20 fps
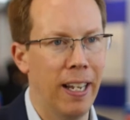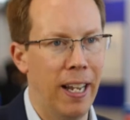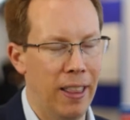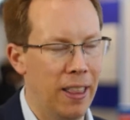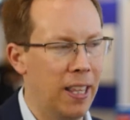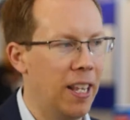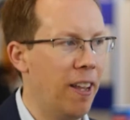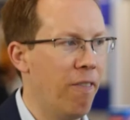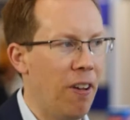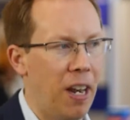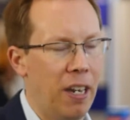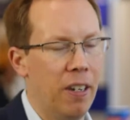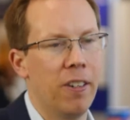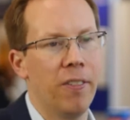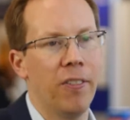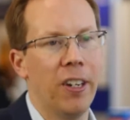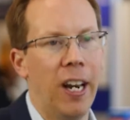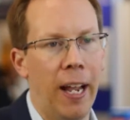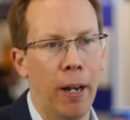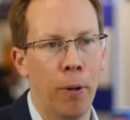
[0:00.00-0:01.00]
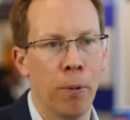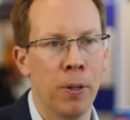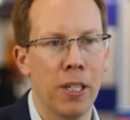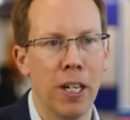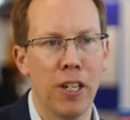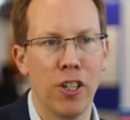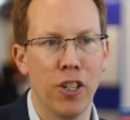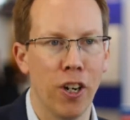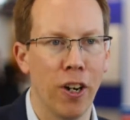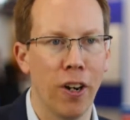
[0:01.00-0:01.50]
in the event of an
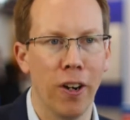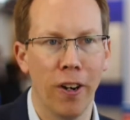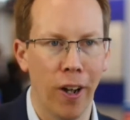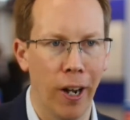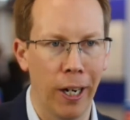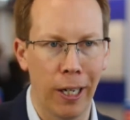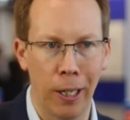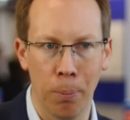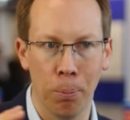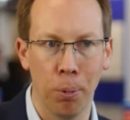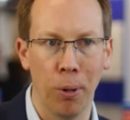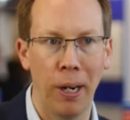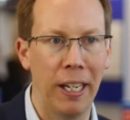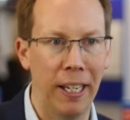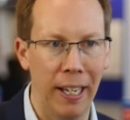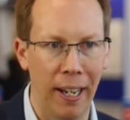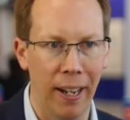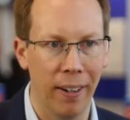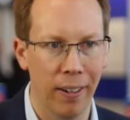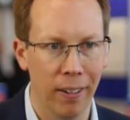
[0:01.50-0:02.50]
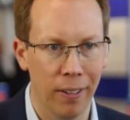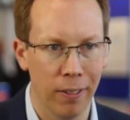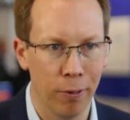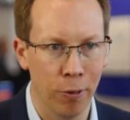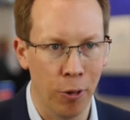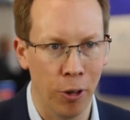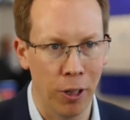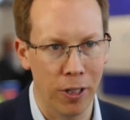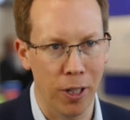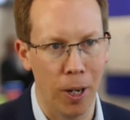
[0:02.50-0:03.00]
acquisition I can break it,
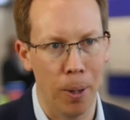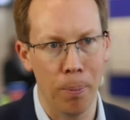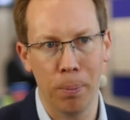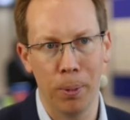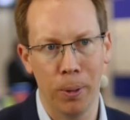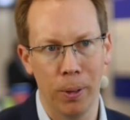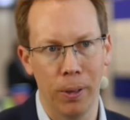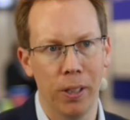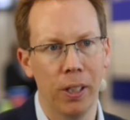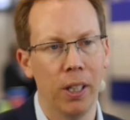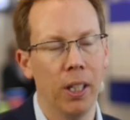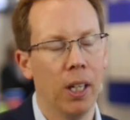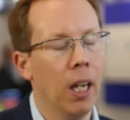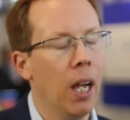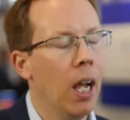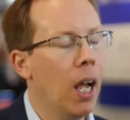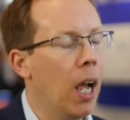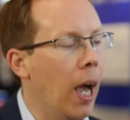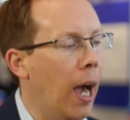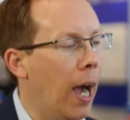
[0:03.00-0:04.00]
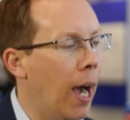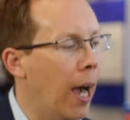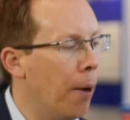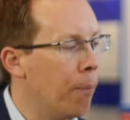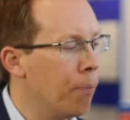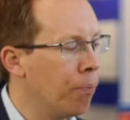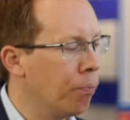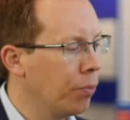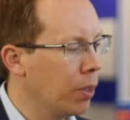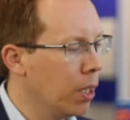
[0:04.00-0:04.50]
for example.
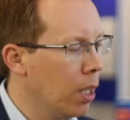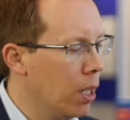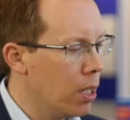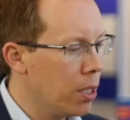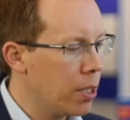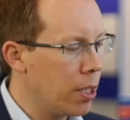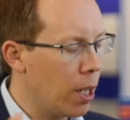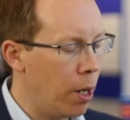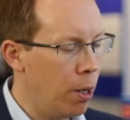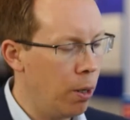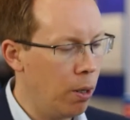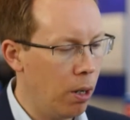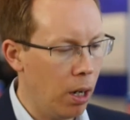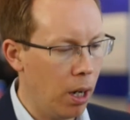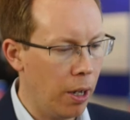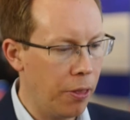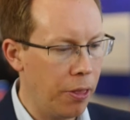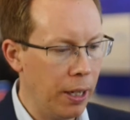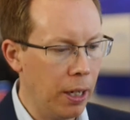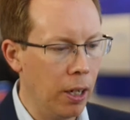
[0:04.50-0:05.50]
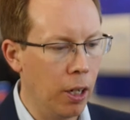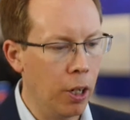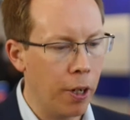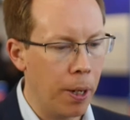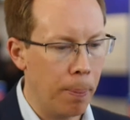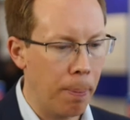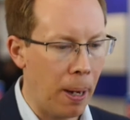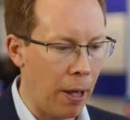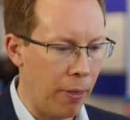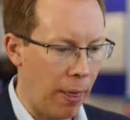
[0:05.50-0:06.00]
So I think a lot
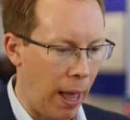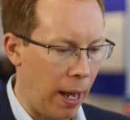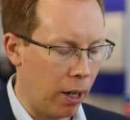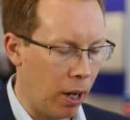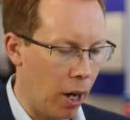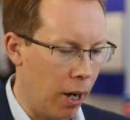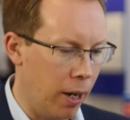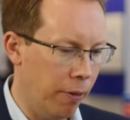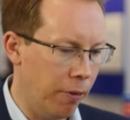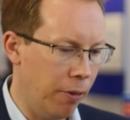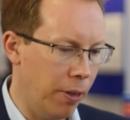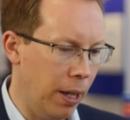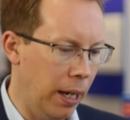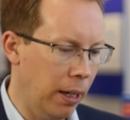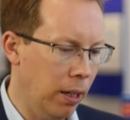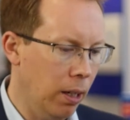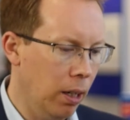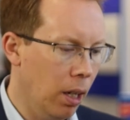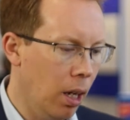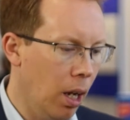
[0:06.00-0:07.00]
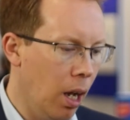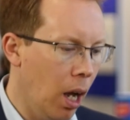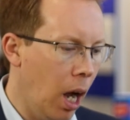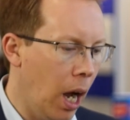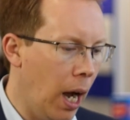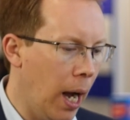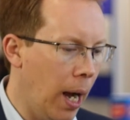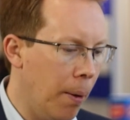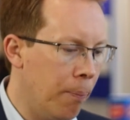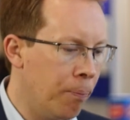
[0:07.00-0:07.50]
about that kind of thing.
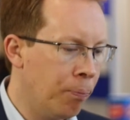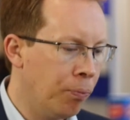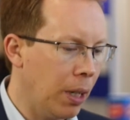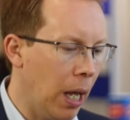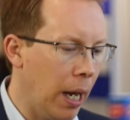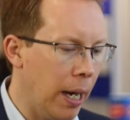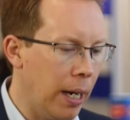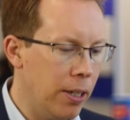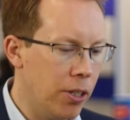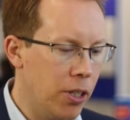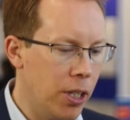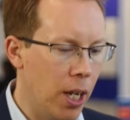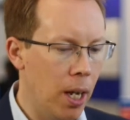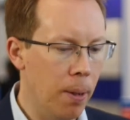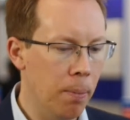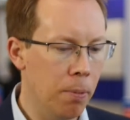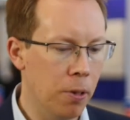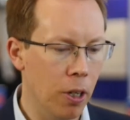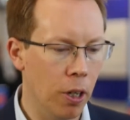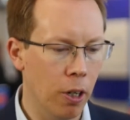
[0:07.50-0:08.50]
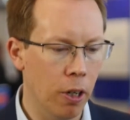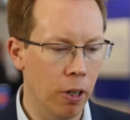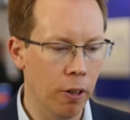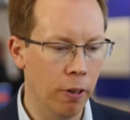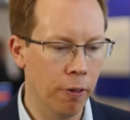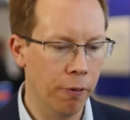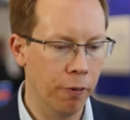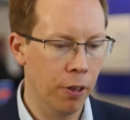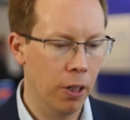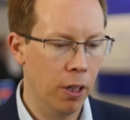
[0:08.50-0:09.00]
And in terms
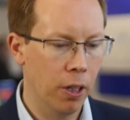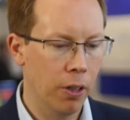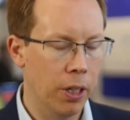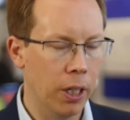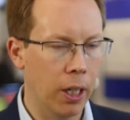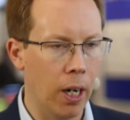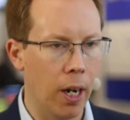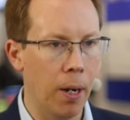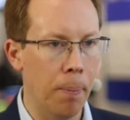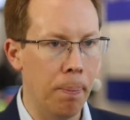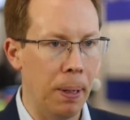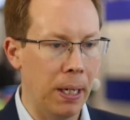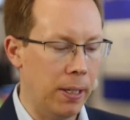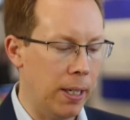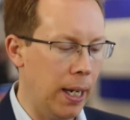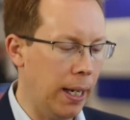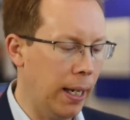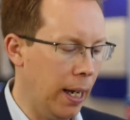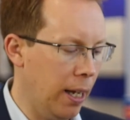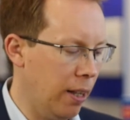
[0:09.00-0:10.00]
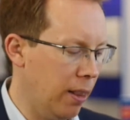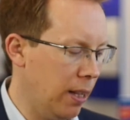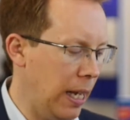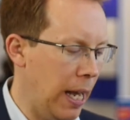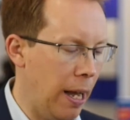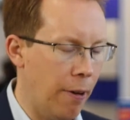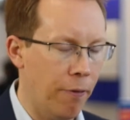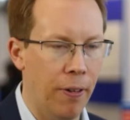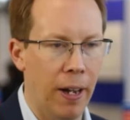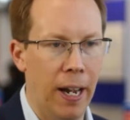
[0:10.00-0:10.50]
of the kind of big ticket, the
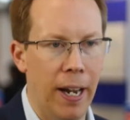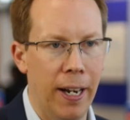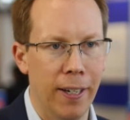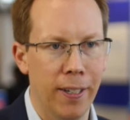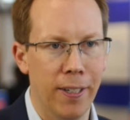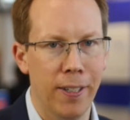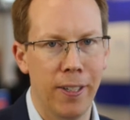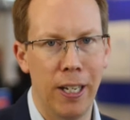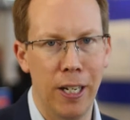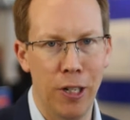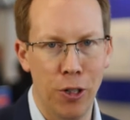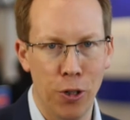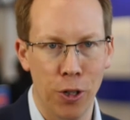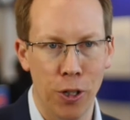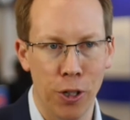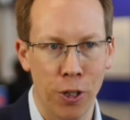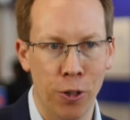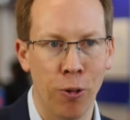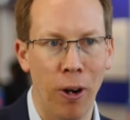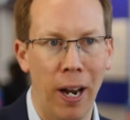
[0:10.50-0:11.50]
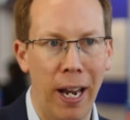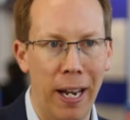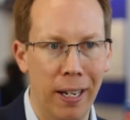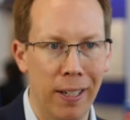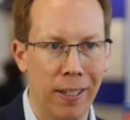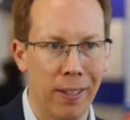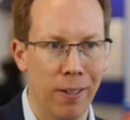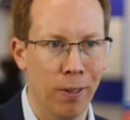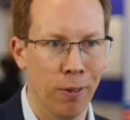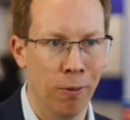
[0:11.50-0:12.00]
FX, the interest
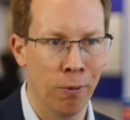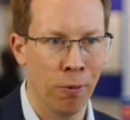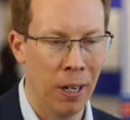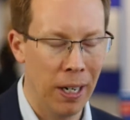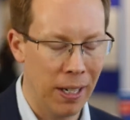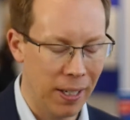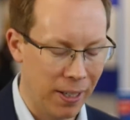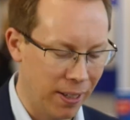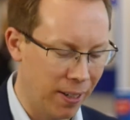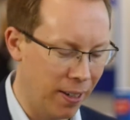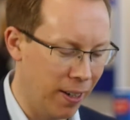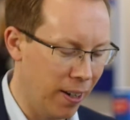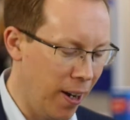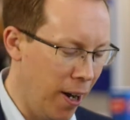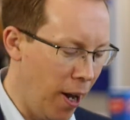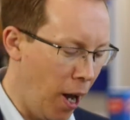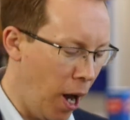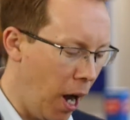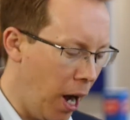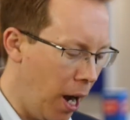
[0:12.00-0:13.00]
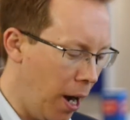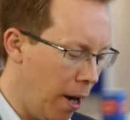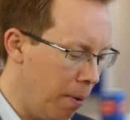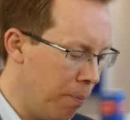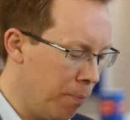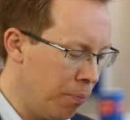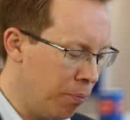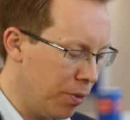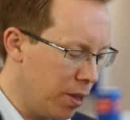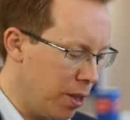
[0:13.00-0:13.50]
rate risk,
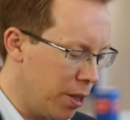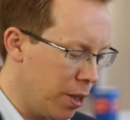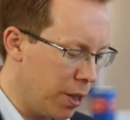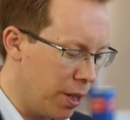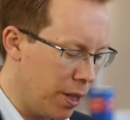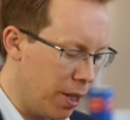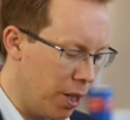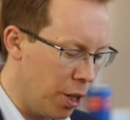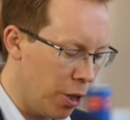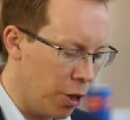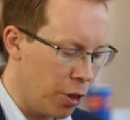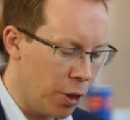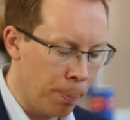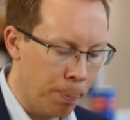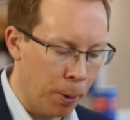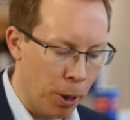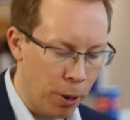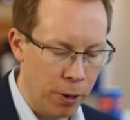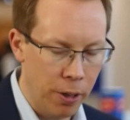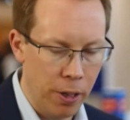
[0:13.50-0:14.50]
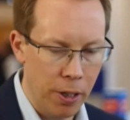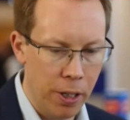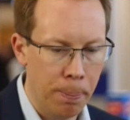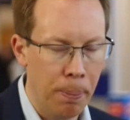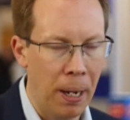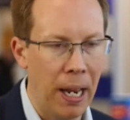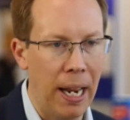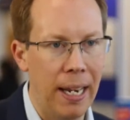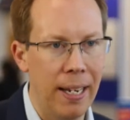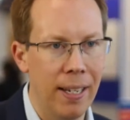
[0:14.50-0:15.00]
the bonds
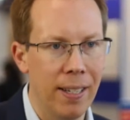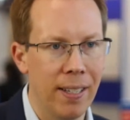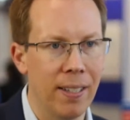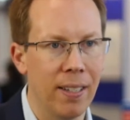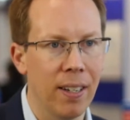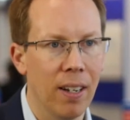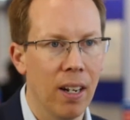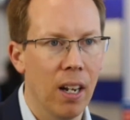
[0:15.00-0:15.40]
piece,